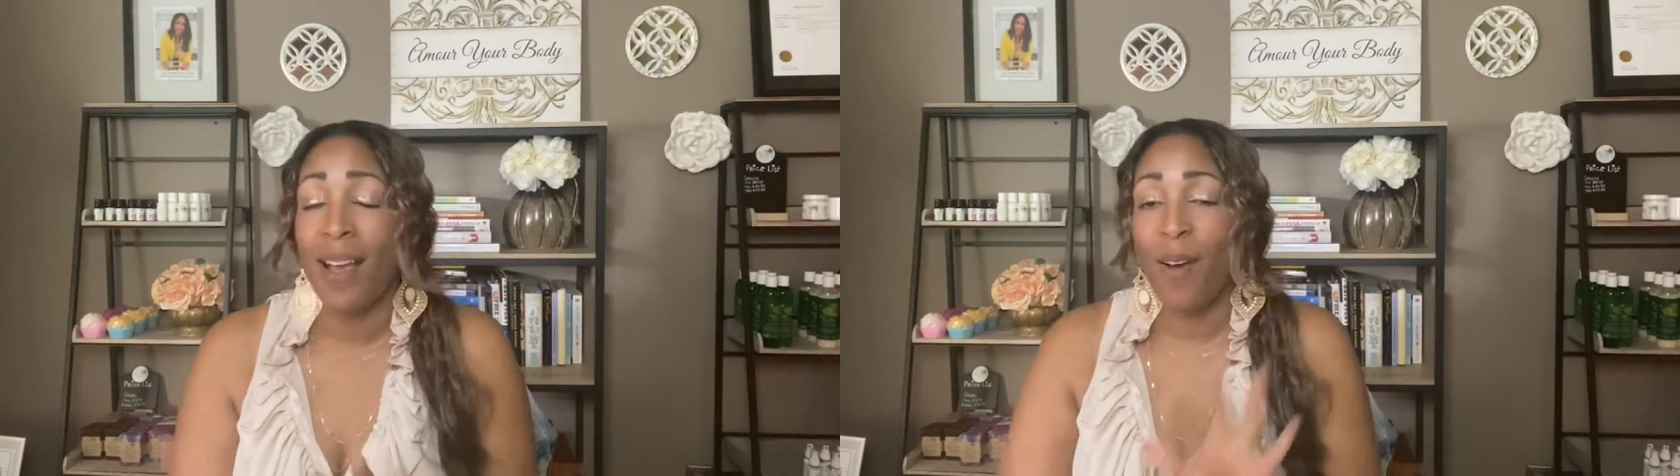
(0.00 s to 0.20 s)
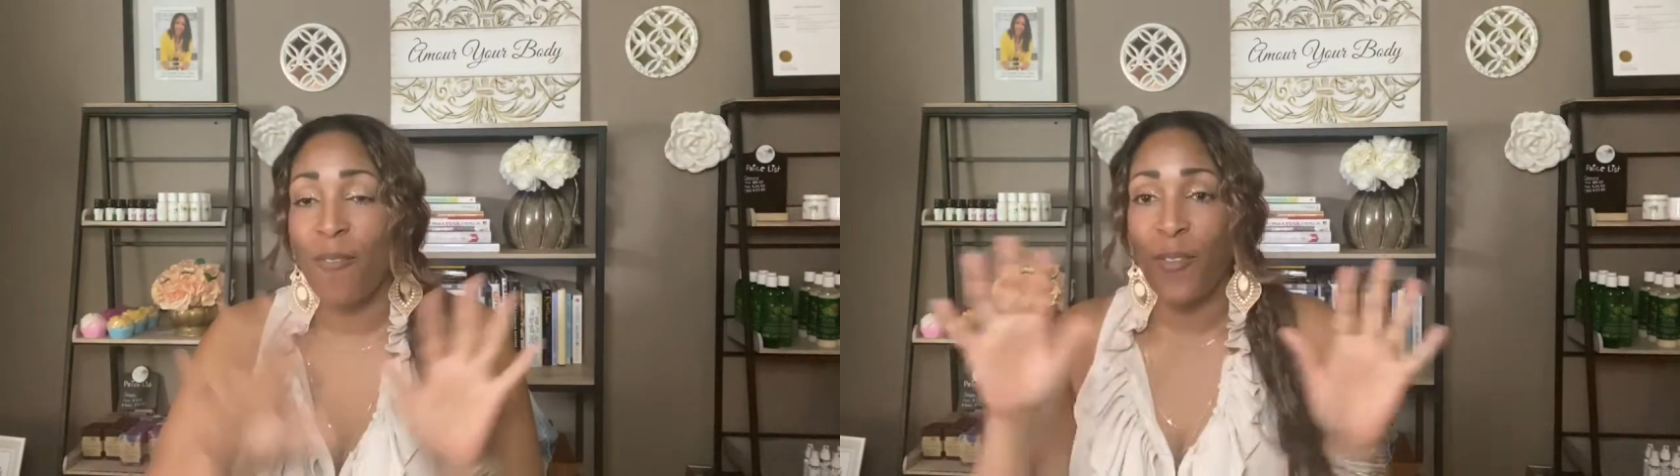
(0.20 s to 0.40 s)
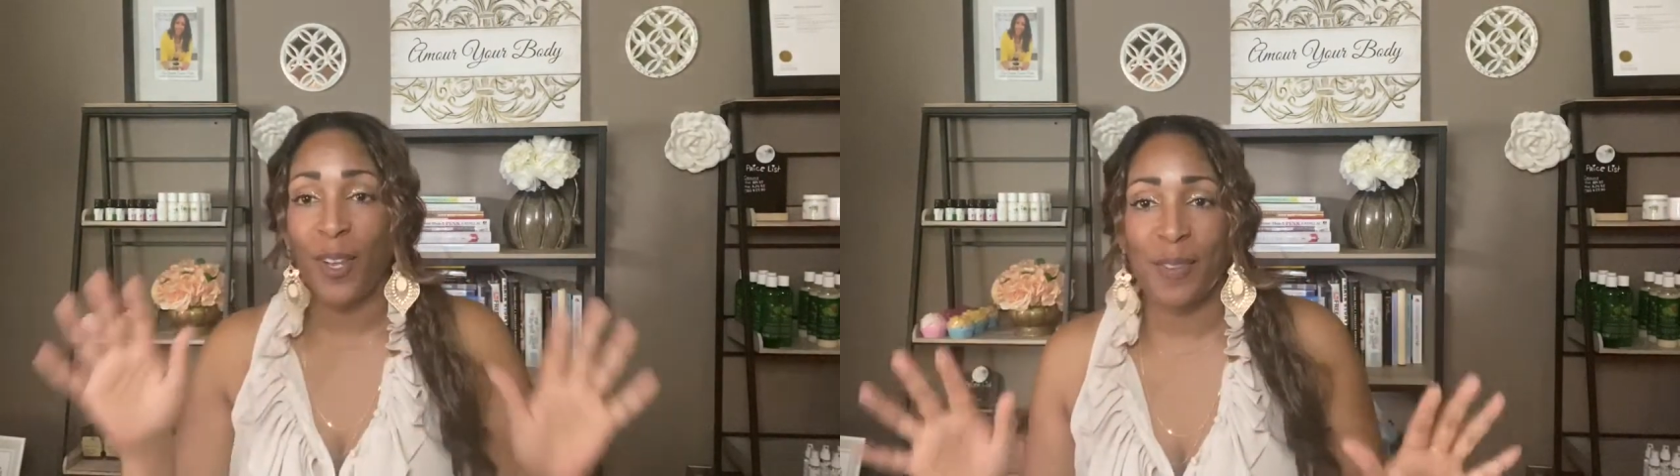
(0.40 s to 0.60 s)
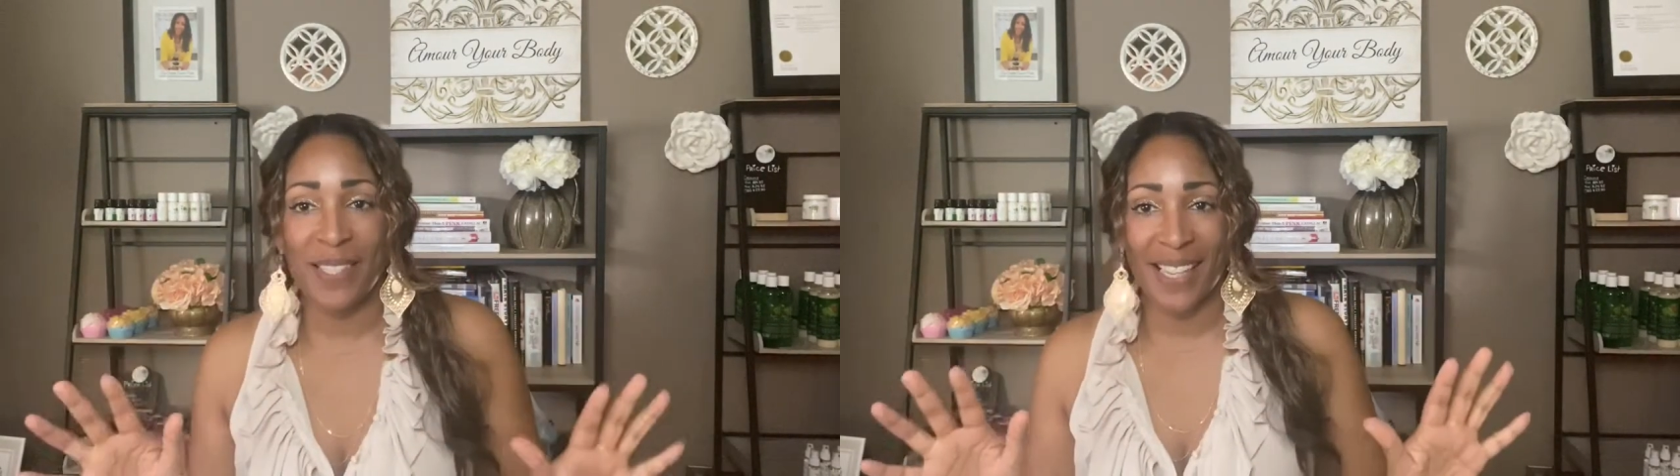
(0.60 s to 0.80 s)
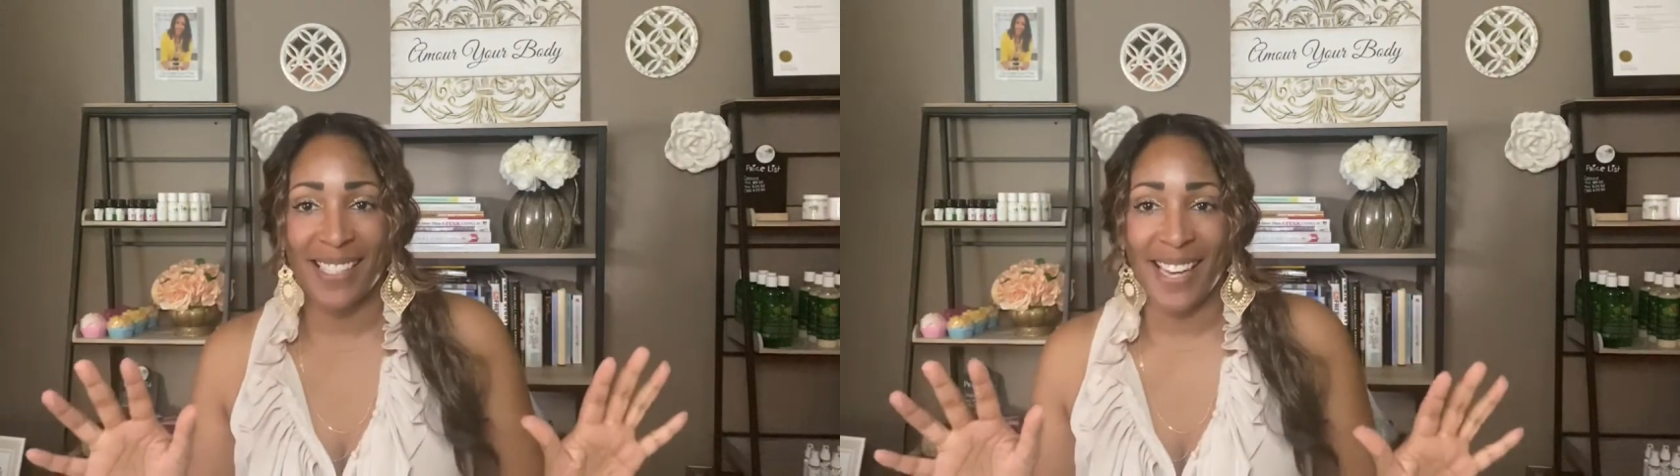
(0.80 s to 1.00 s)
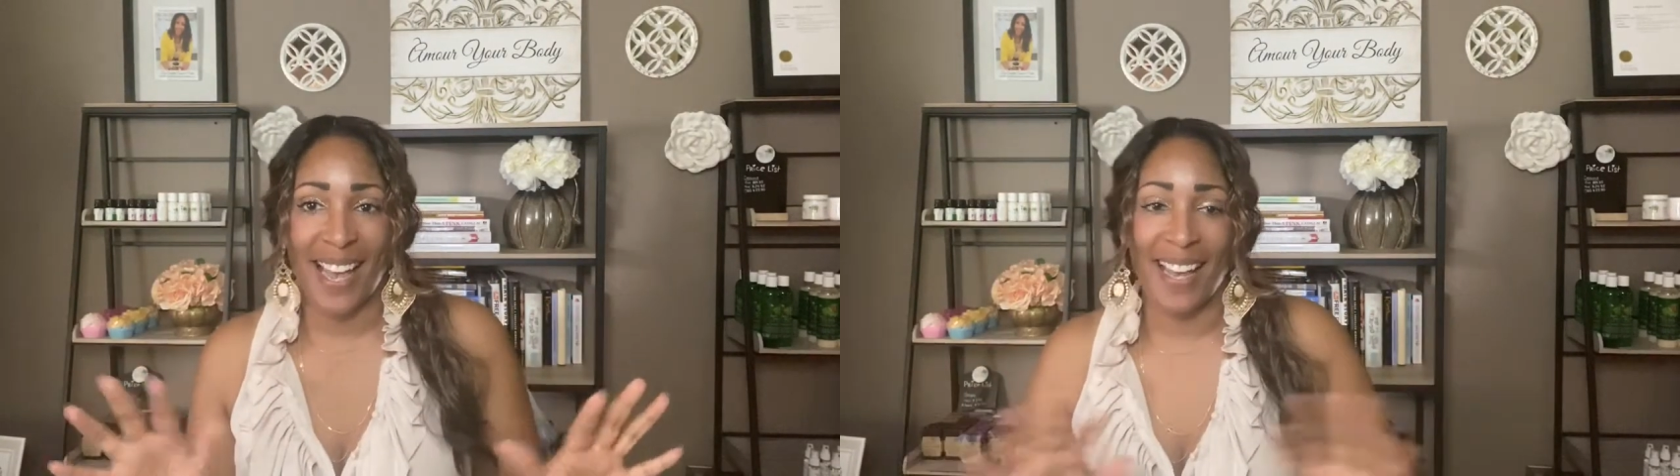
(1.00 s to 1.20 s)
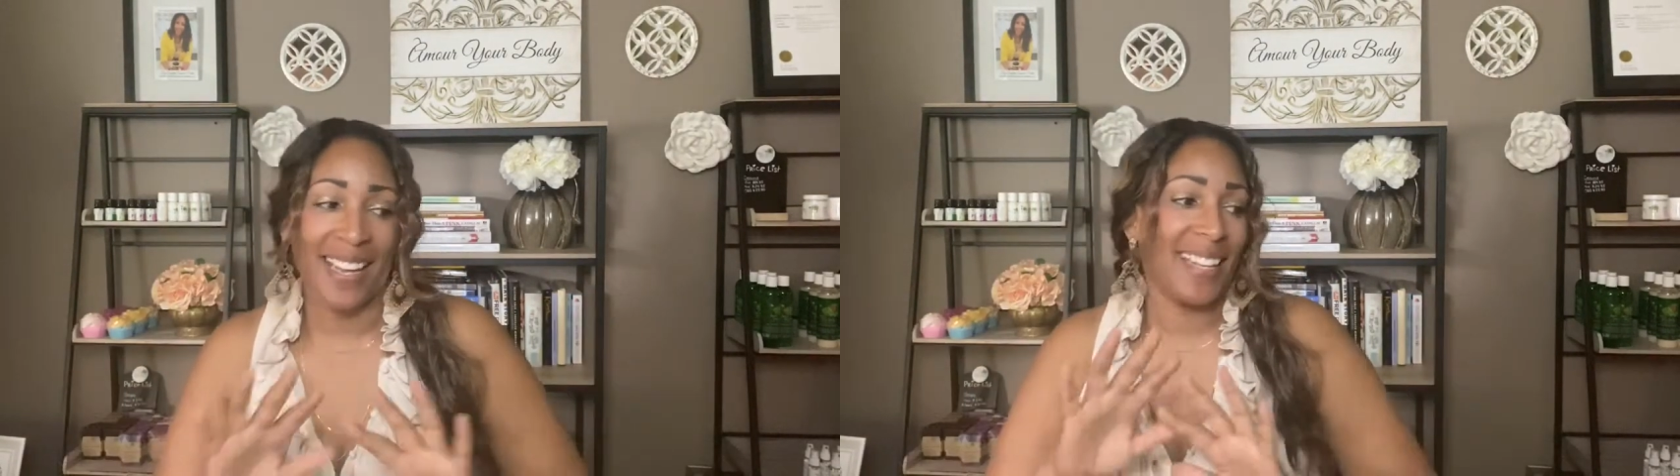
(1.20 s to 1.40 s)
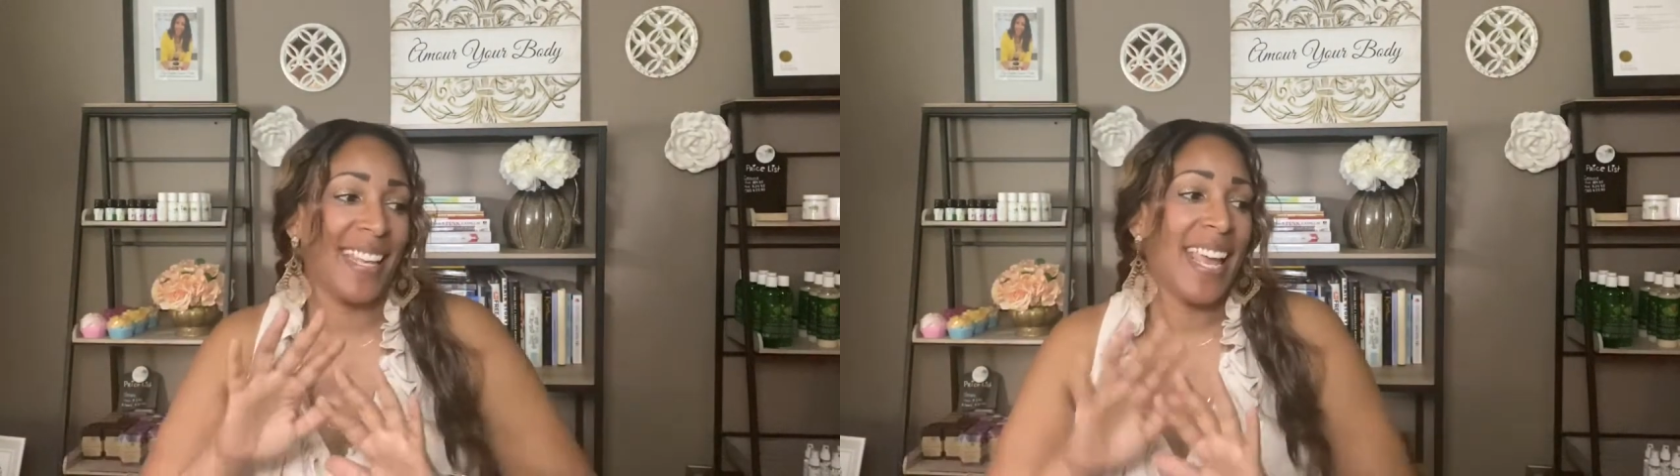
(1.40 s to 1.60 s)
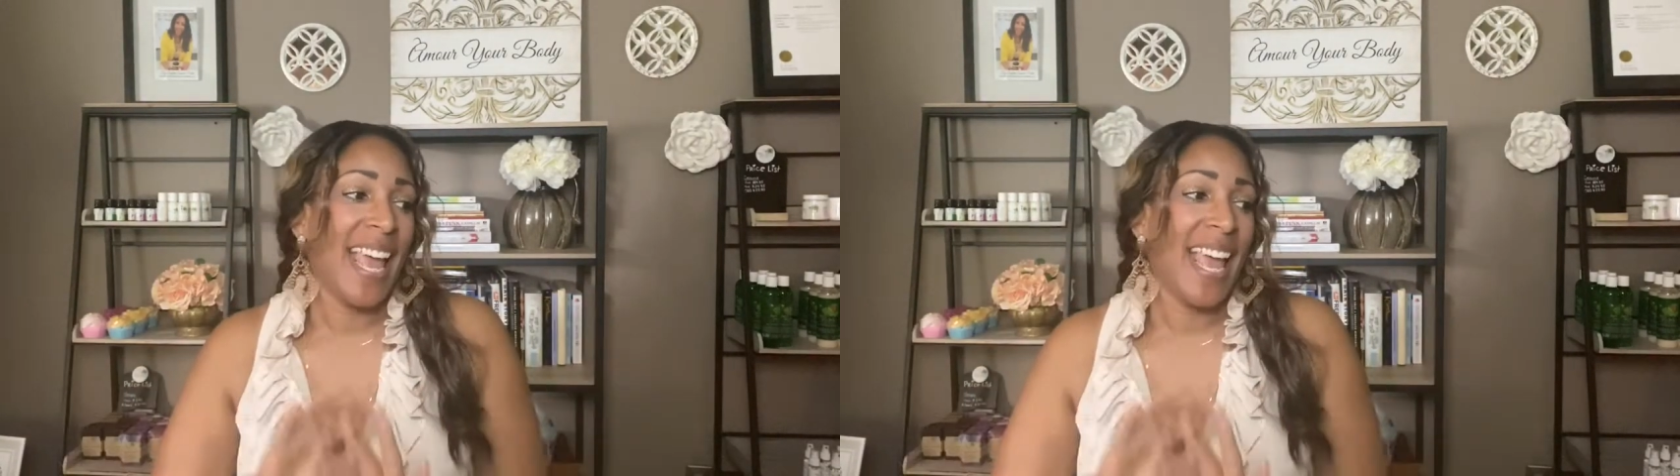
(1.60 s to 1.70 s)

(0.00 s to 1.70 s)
full of sunshine